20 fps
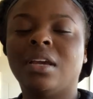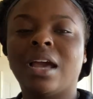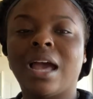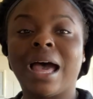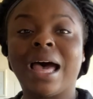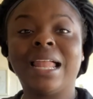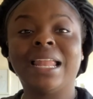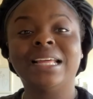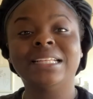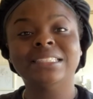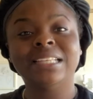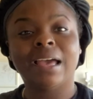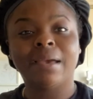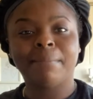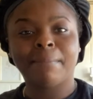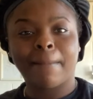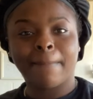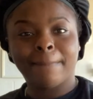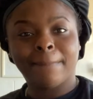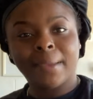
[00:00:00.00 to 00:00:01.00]
I like to have
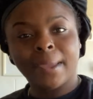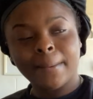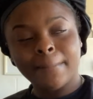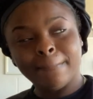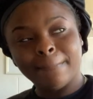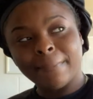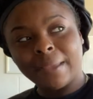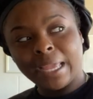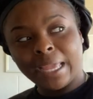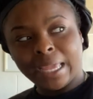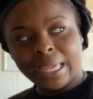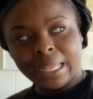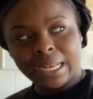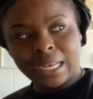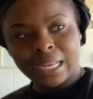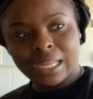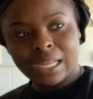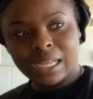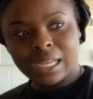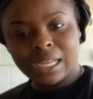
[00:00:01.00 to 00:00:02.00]
my bed made
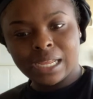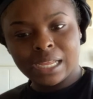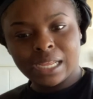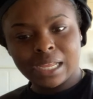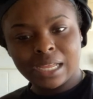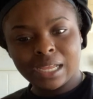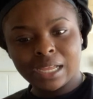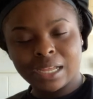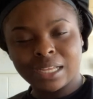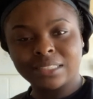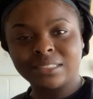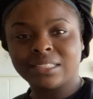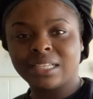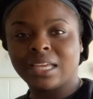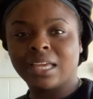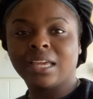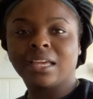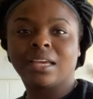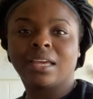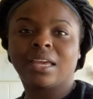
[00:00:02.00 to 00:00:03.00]
because
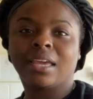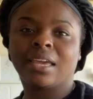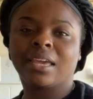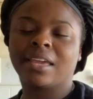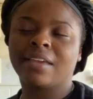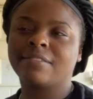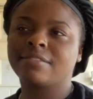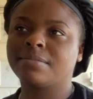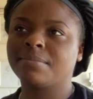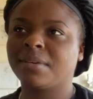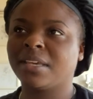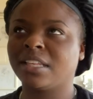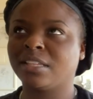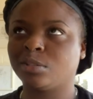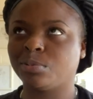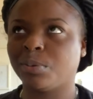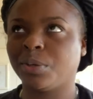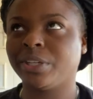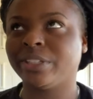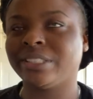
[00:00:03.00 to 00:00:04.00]
like it gives me
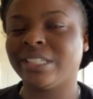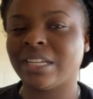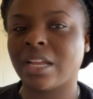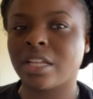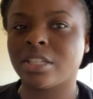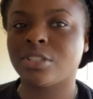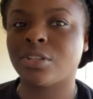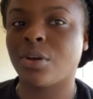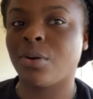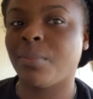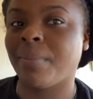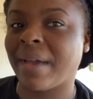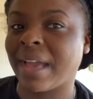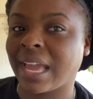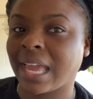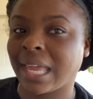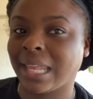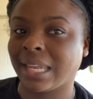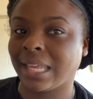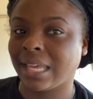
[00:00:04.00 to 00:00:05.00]
inspiration not to go
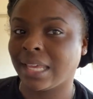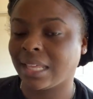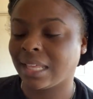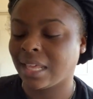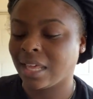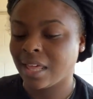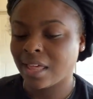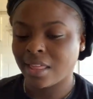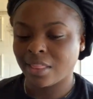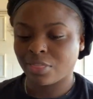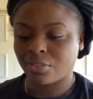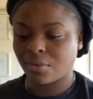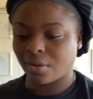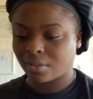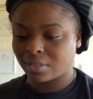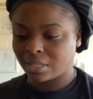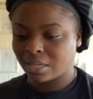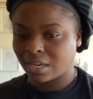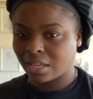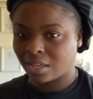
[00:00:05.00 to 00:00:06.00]
back in it
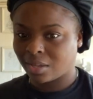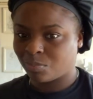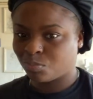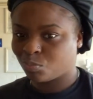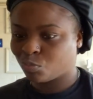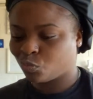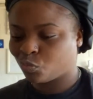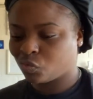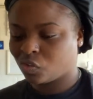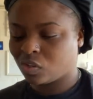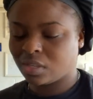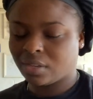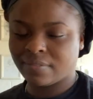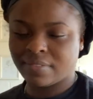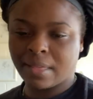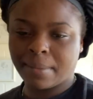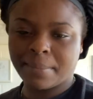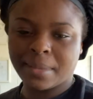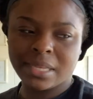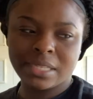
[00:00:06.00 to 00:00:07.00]
throughout the day, if
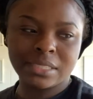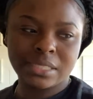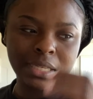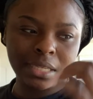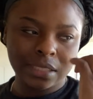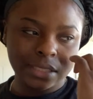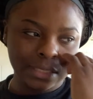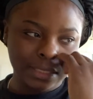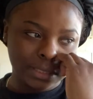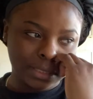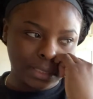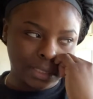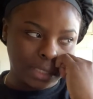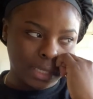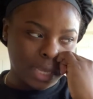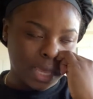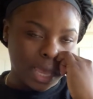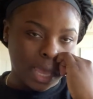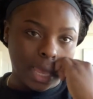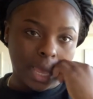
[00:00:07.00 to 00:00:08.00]
that makes sense.
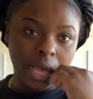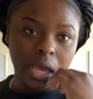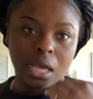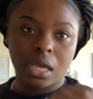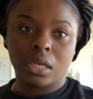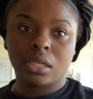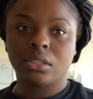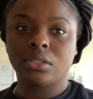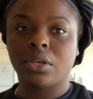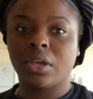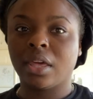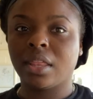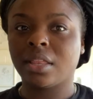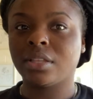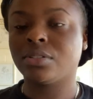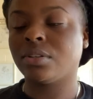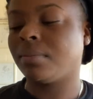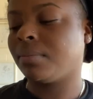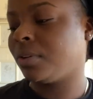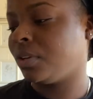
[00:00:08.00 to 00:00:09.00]
So yeah,
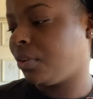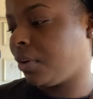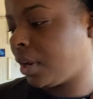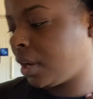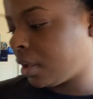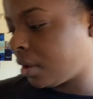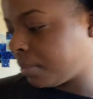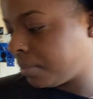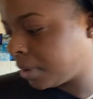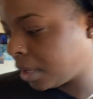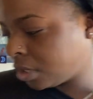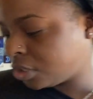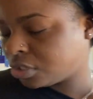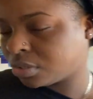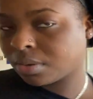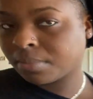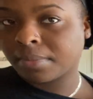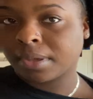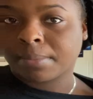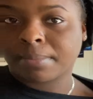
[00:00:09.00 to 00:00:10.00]
that's what I'm gonna do right now. I'm
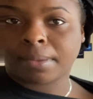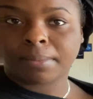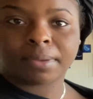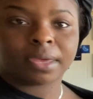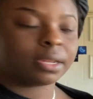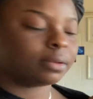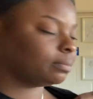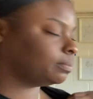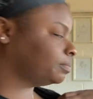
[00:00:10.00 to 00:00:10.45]
gonna make my bed.